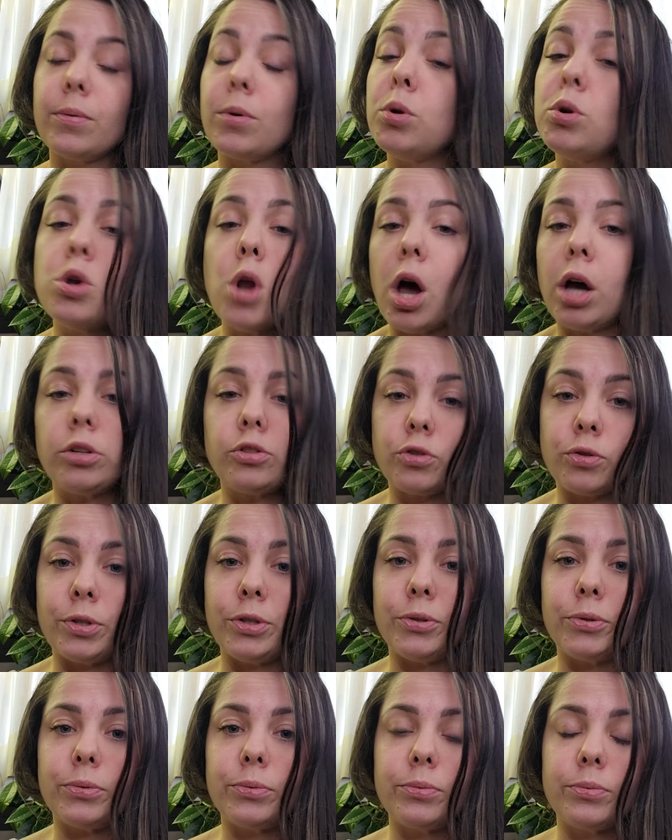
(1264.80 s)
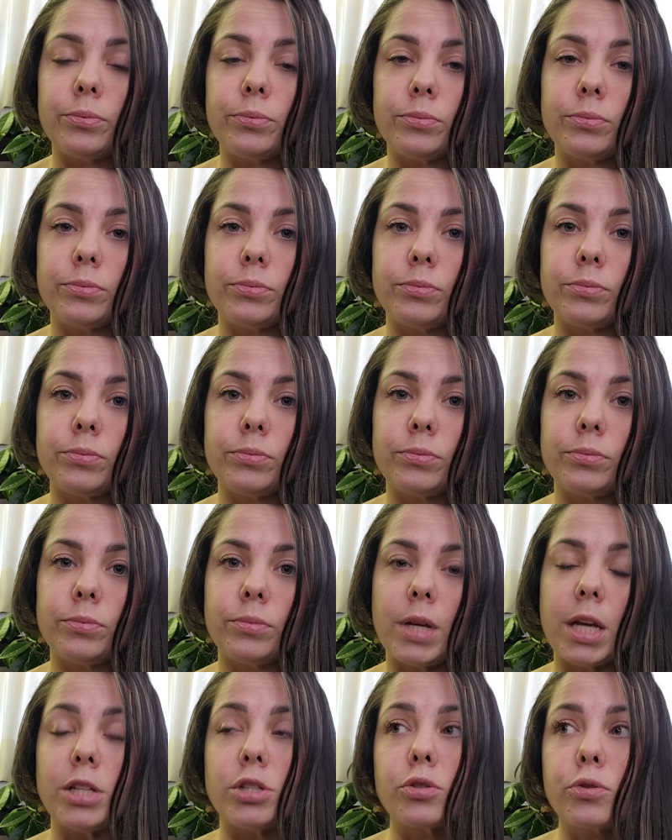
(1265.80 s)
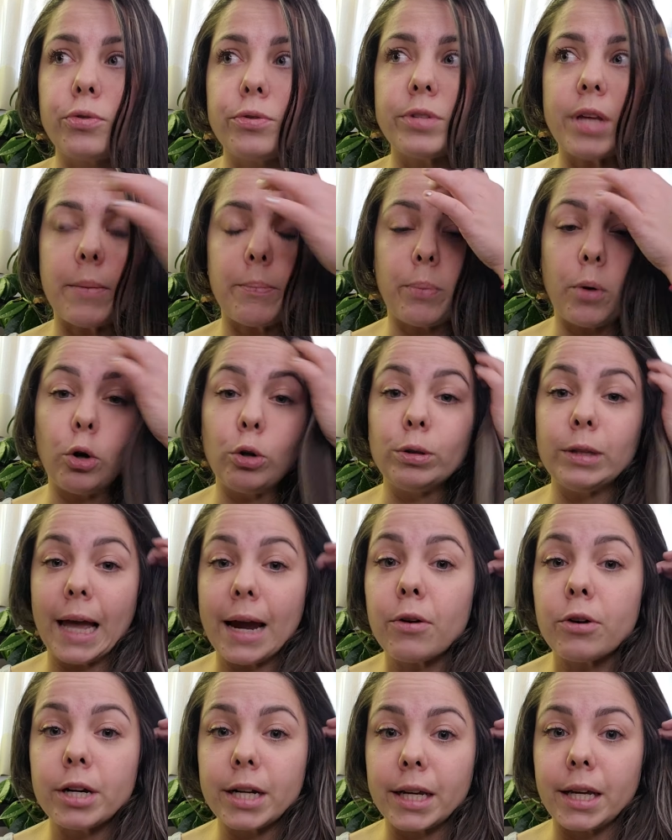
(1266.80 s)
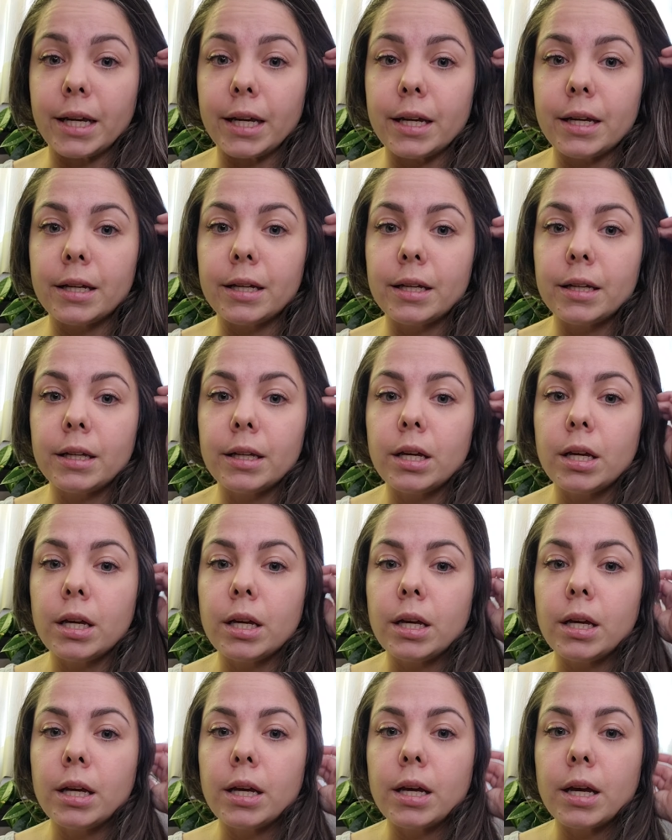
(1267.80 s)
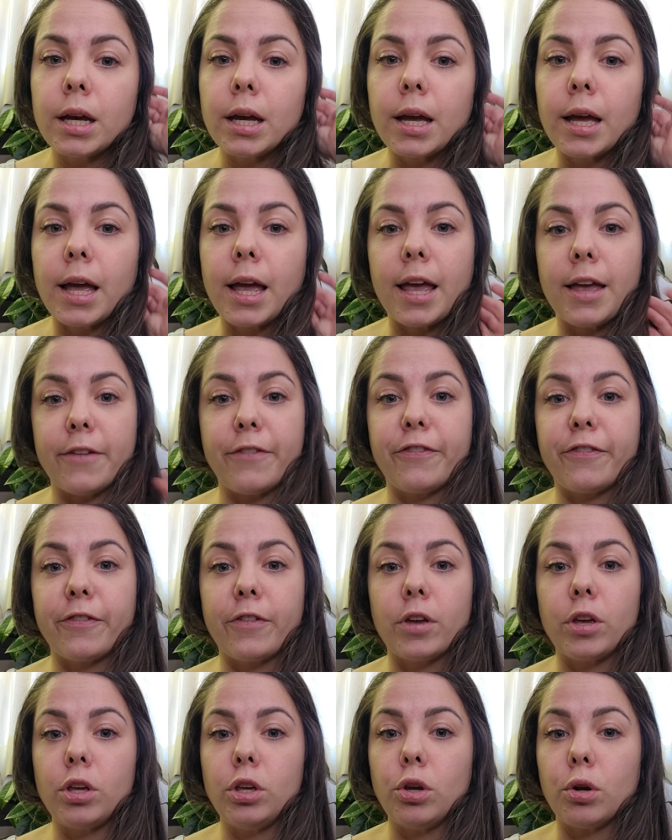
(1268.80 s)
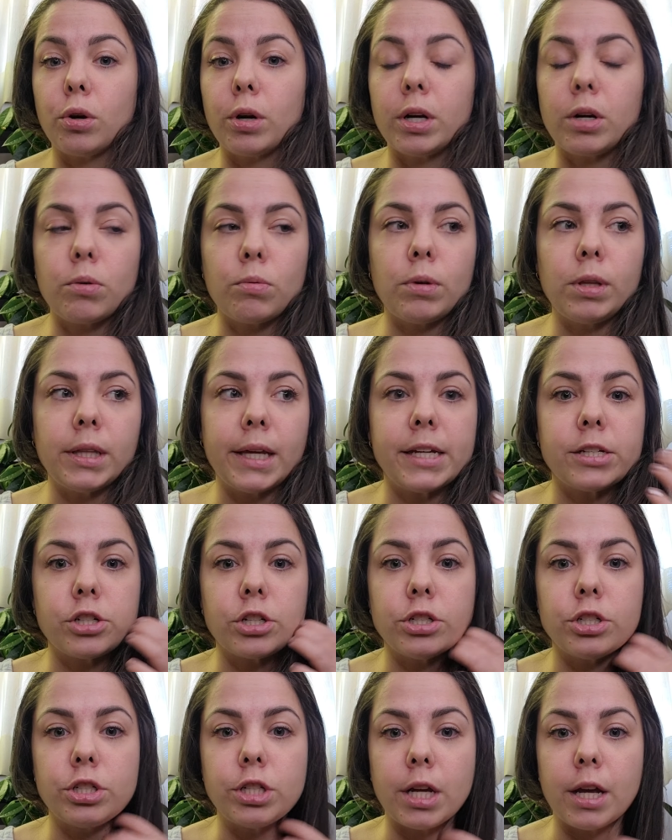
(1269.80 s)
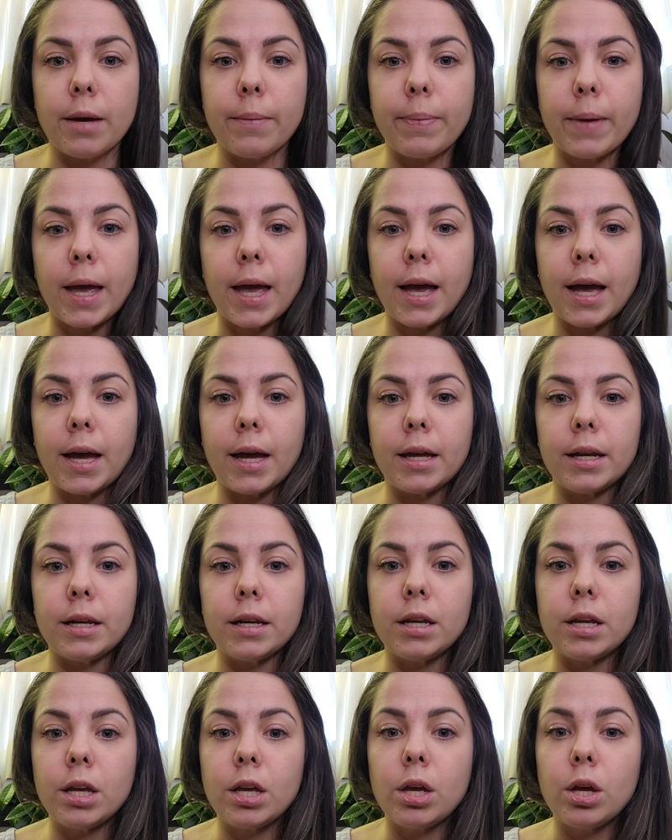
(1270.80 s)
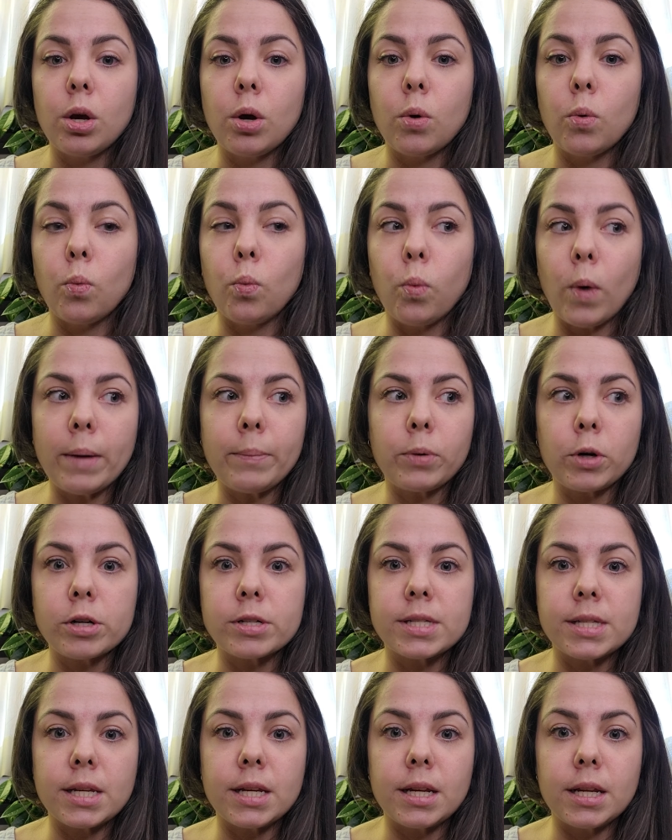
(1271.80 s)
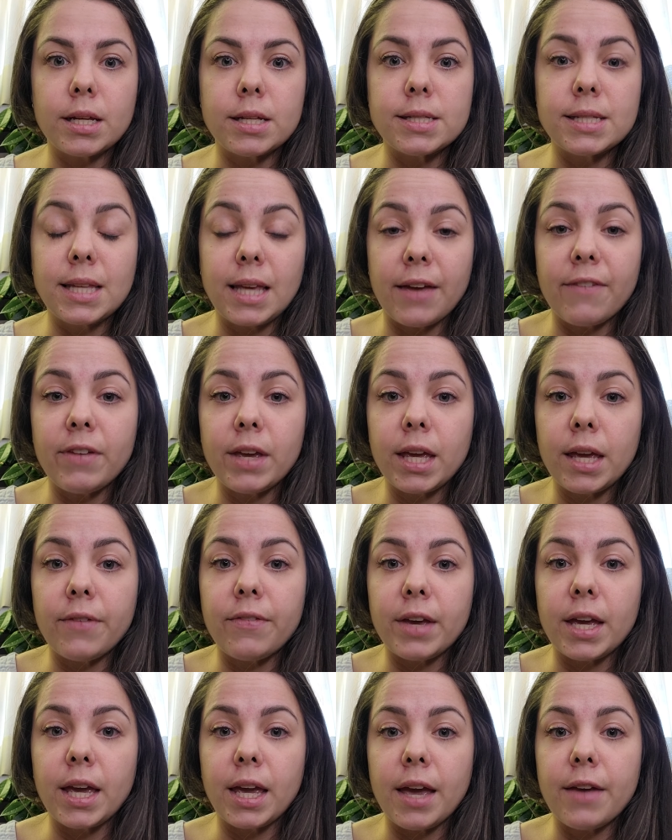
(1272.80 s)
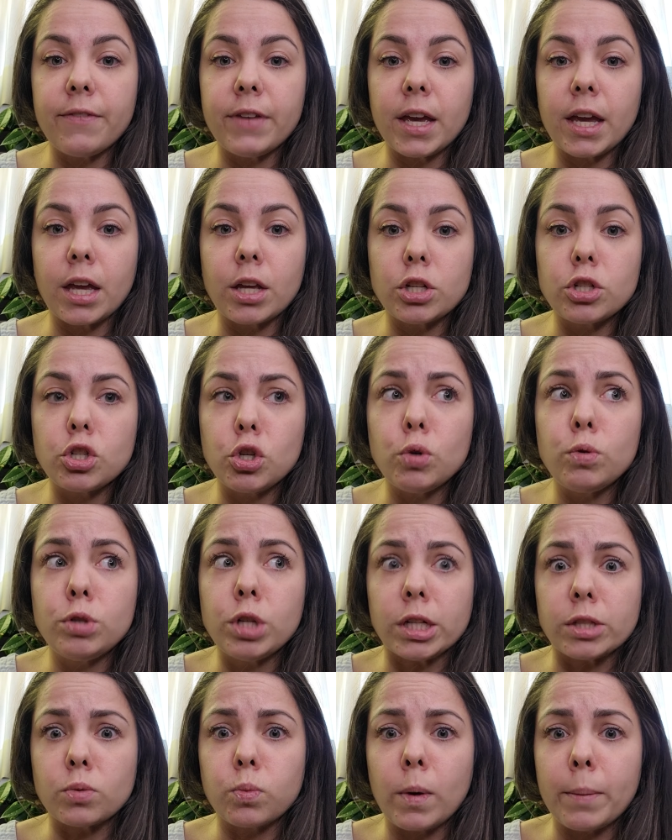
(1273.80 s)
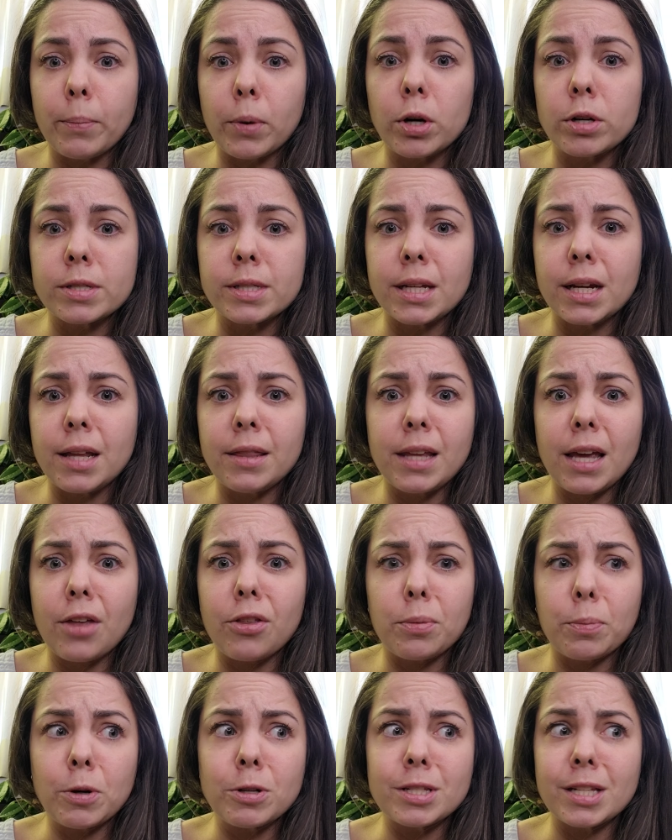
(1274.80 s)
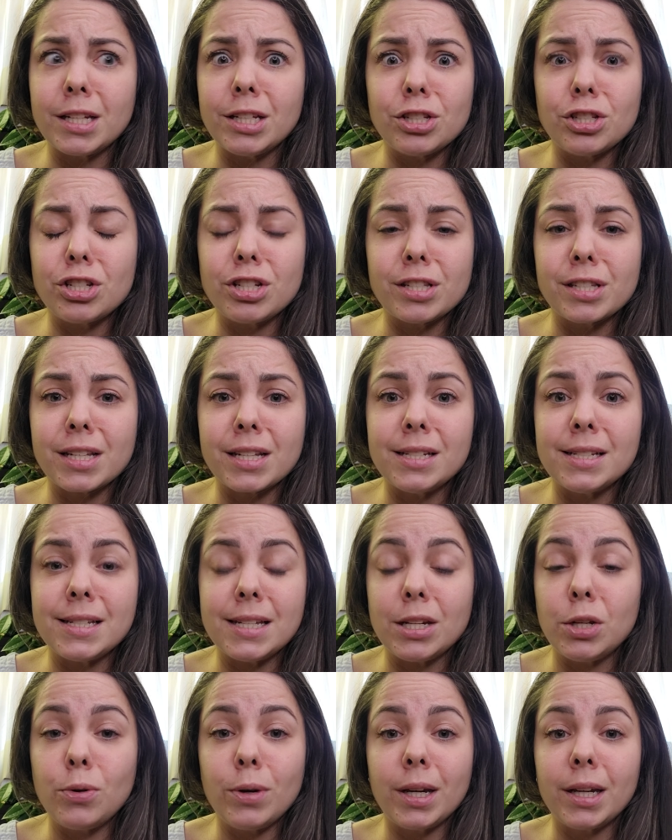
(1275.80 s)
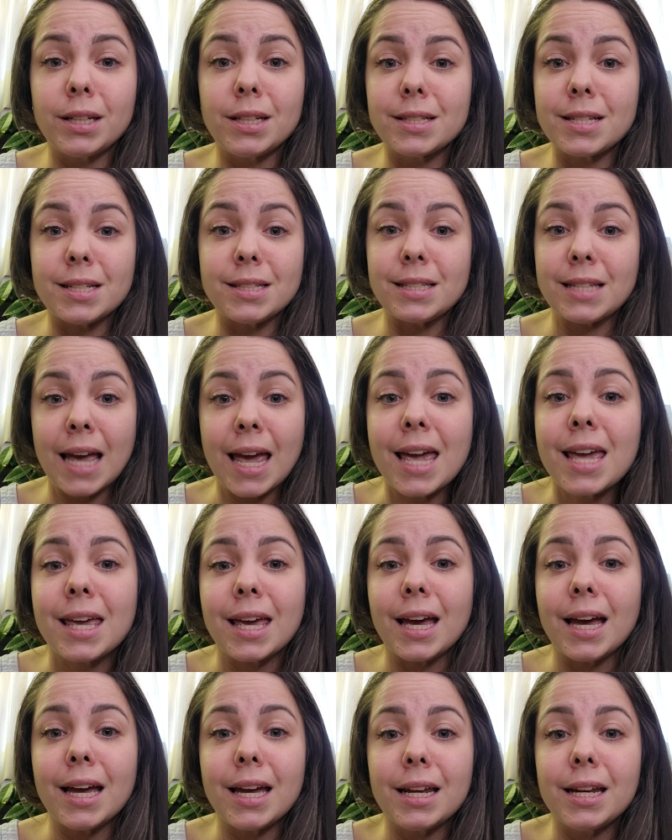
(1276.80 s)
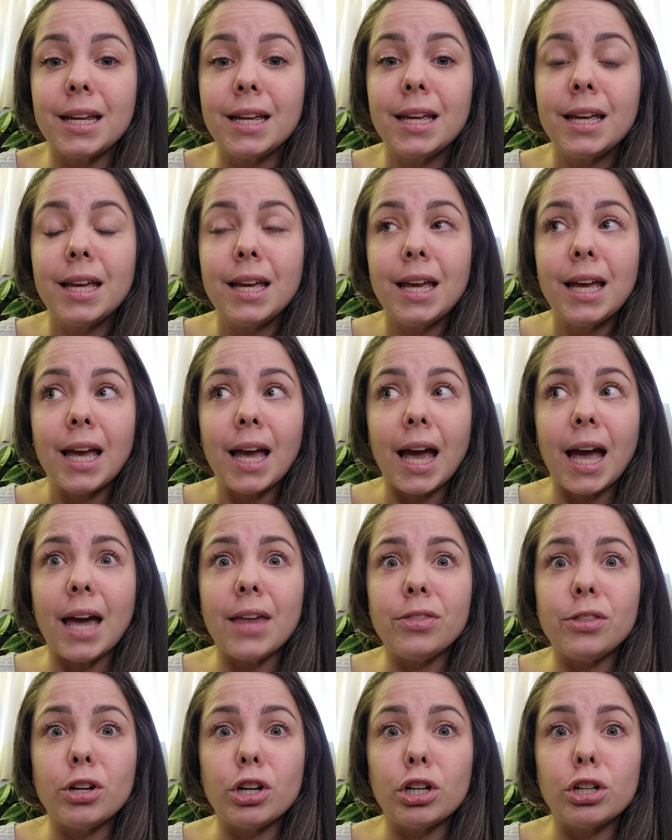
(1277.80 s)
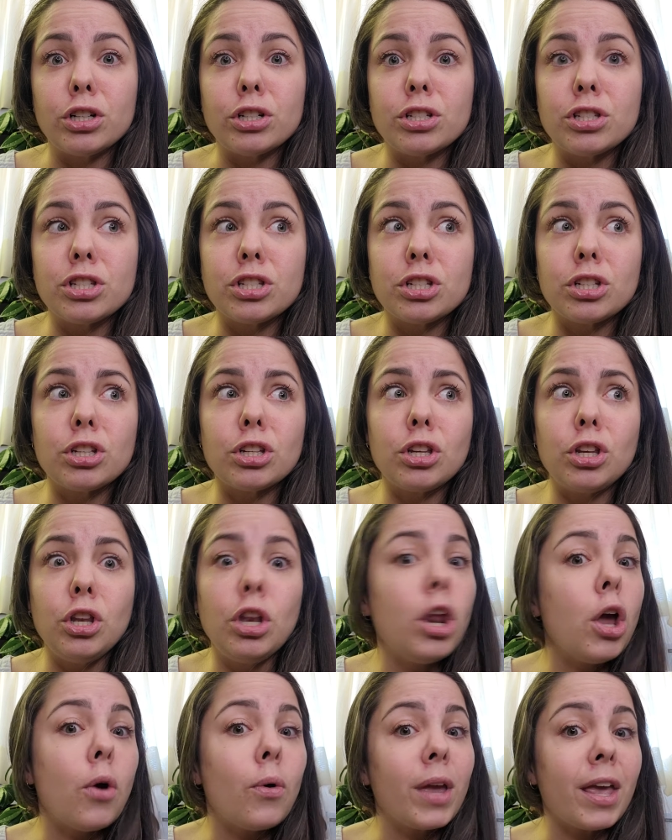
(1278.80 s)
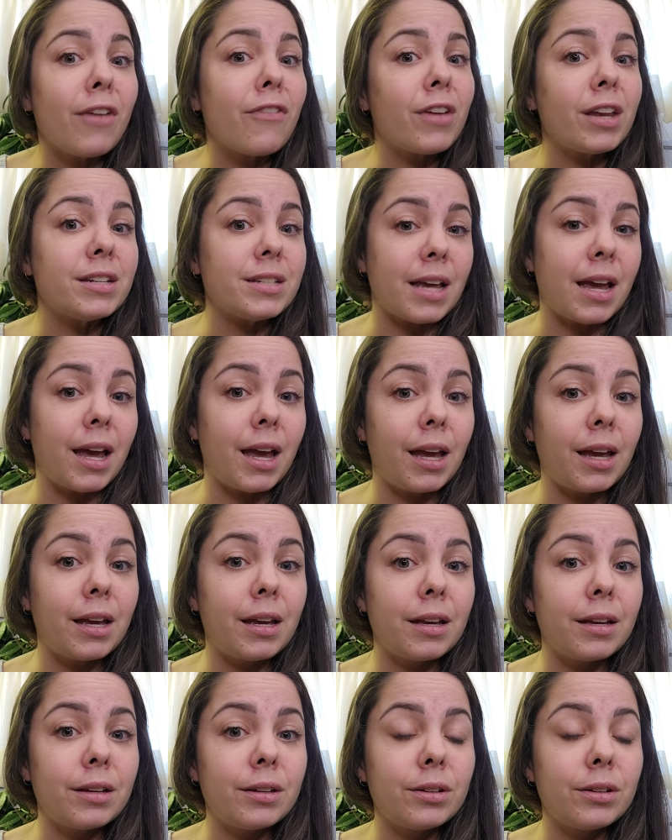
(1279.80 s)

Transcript: Not true. It screws up polarity if you're in a relationship and one person is giving to just one person and the other person is just continuing to take it, and there's no give and take.